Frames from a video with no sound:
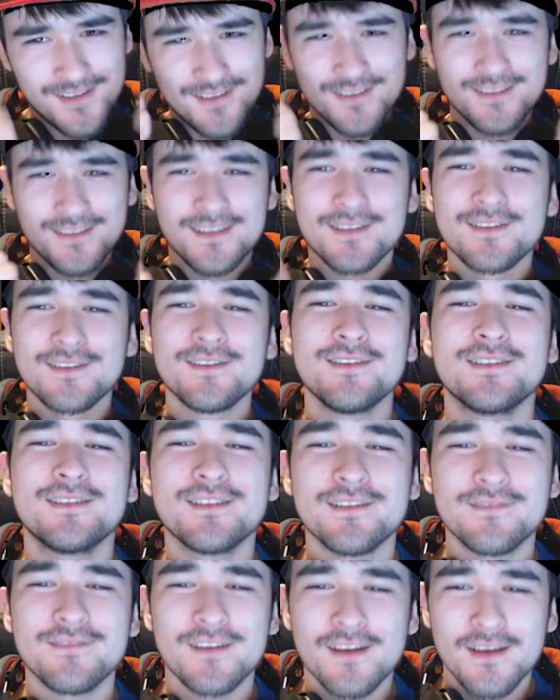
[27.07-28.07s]
all that goody
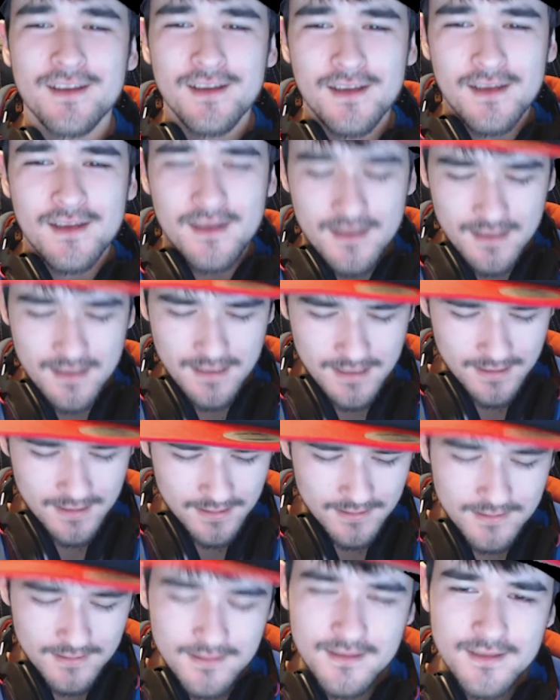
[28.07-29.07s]
stuff
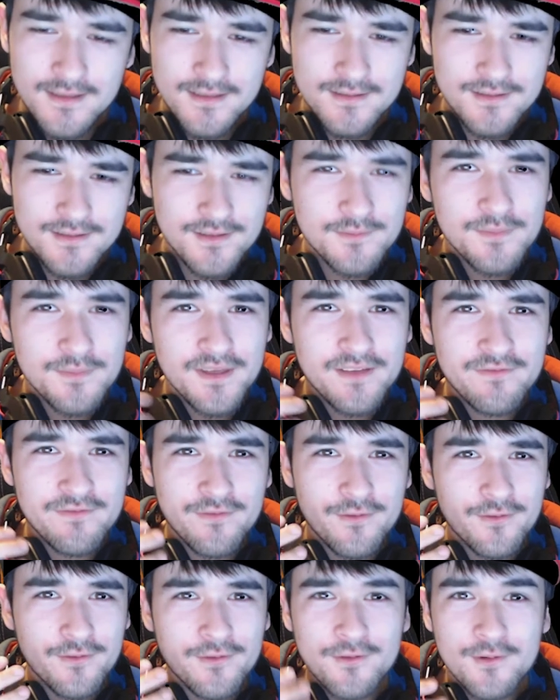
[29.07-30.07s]
and it should be
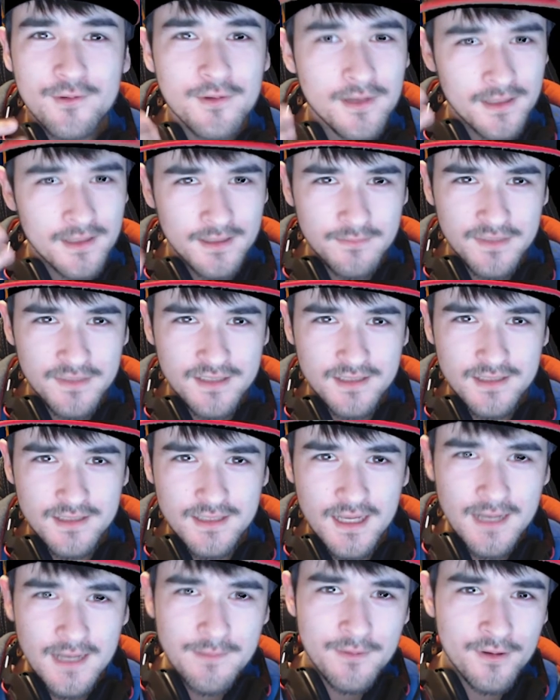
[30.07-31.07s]
for a limited
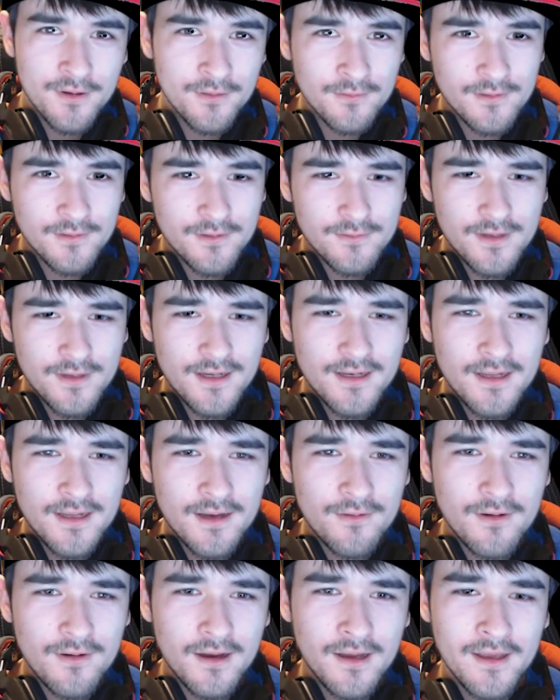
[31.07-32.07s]
time only right
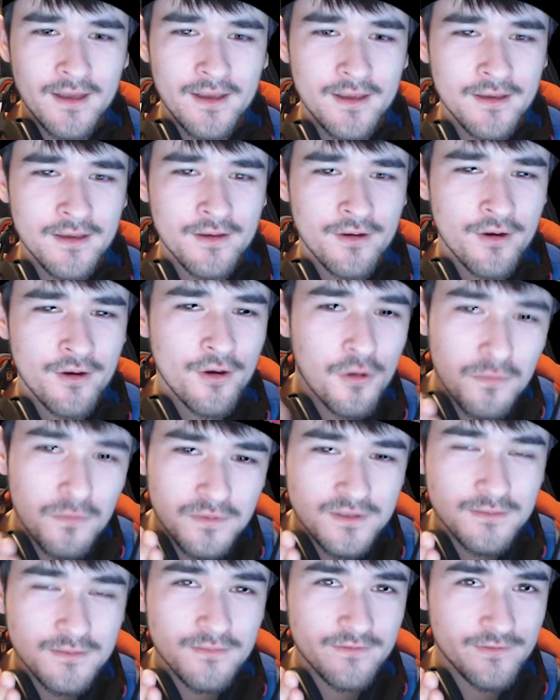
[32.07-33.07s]
now. I
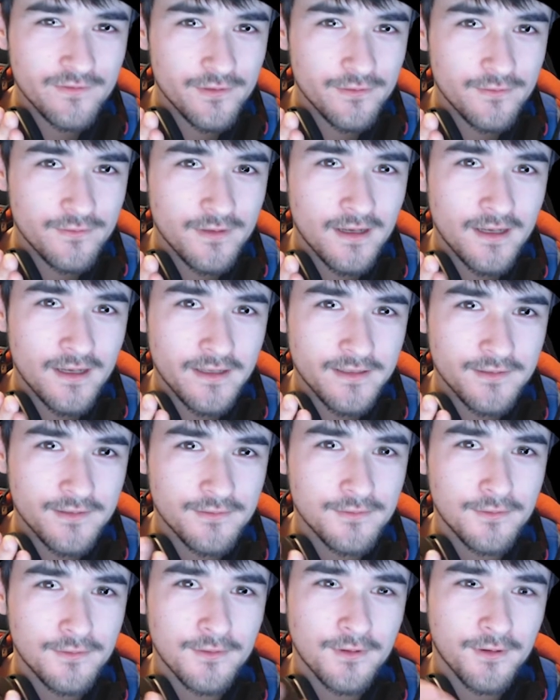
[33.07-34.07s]
hope some of you guys
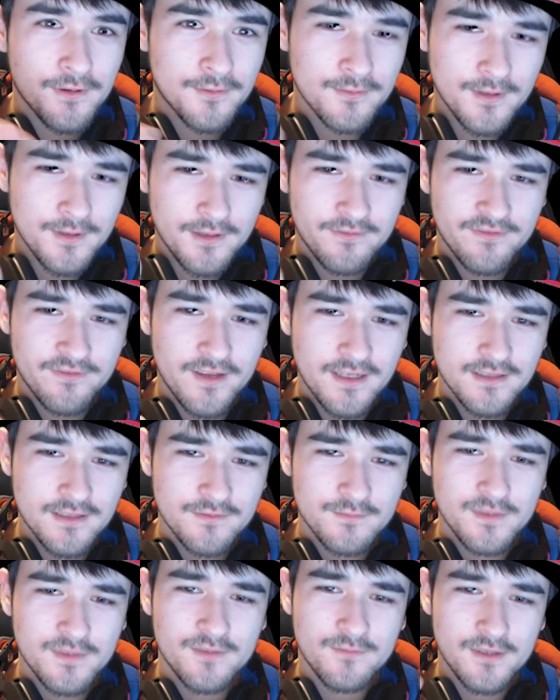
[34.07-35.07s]
who are real fans
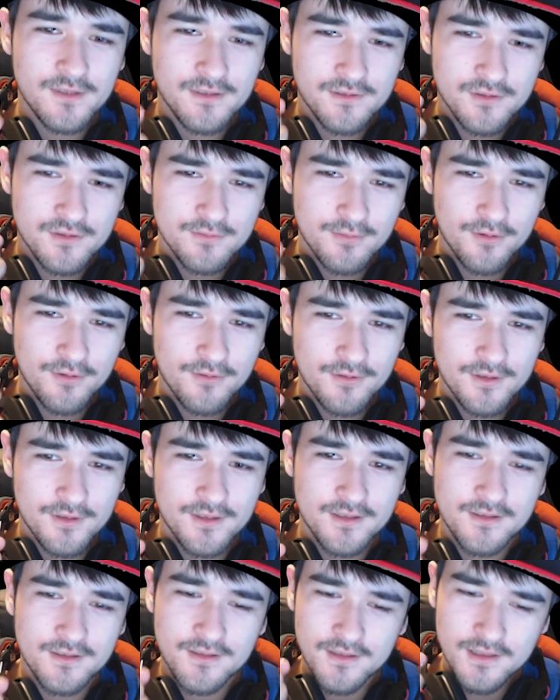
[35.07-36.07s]
of me will support
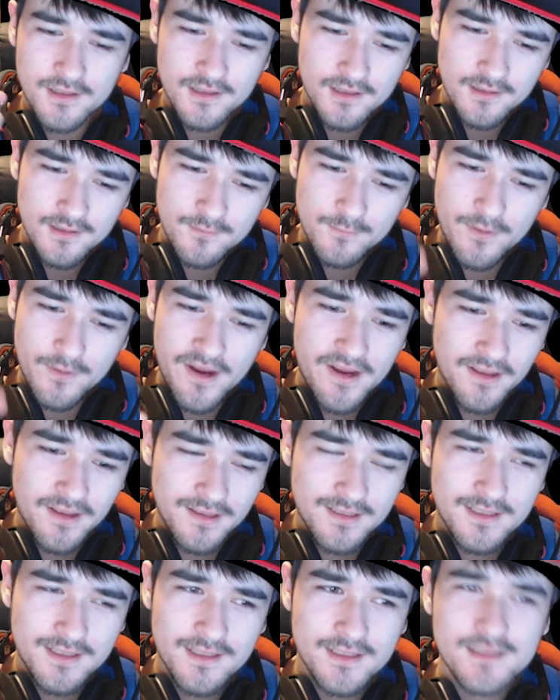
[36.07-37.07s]
and wear
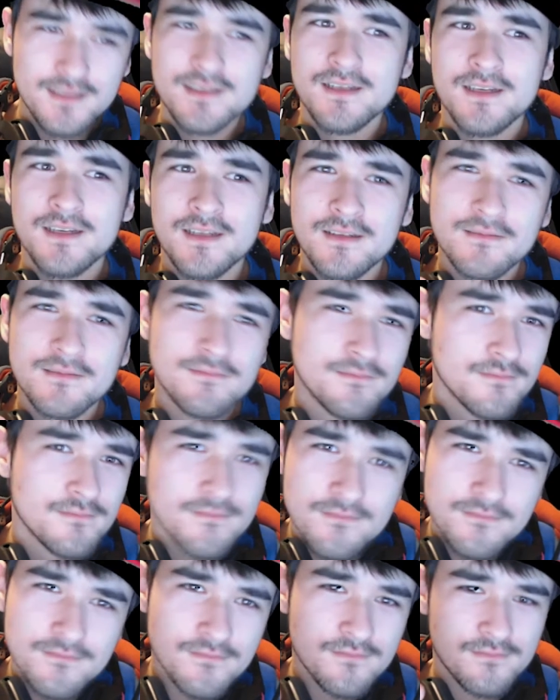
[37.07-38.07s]
these and
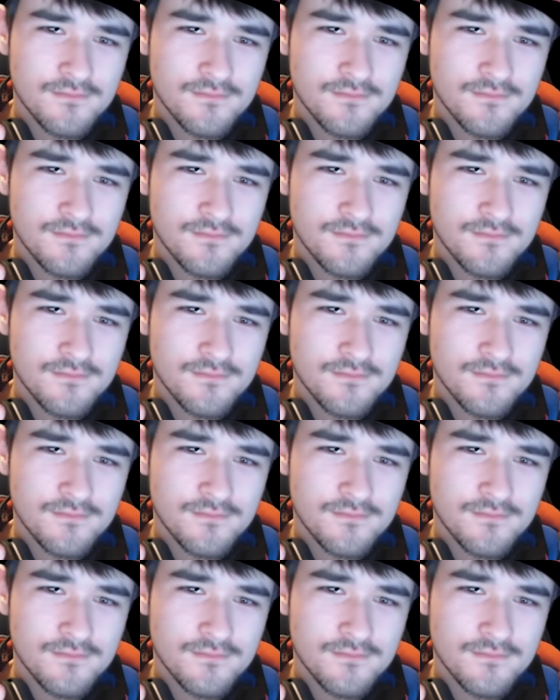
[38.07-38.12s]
